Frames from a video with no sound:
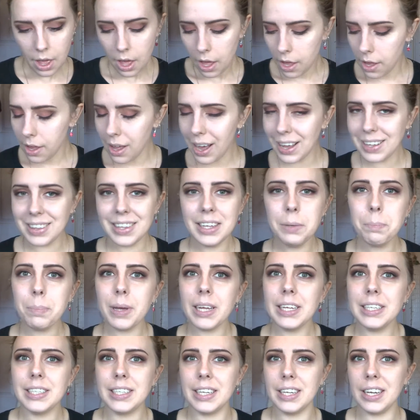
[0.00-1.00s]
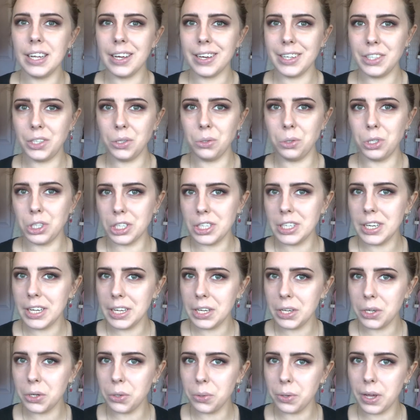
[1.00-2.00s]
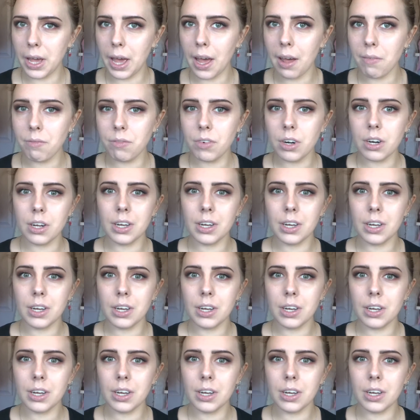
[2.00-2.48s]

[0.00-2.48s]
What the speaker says: I think basically I do just need a new camera.